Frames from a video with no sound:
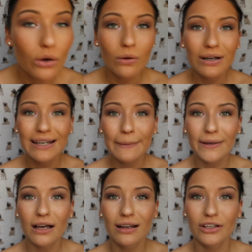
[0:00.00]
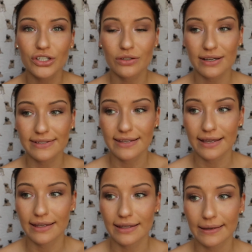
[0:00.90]
What lip colour do you guys
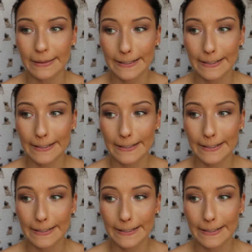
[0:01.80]
think?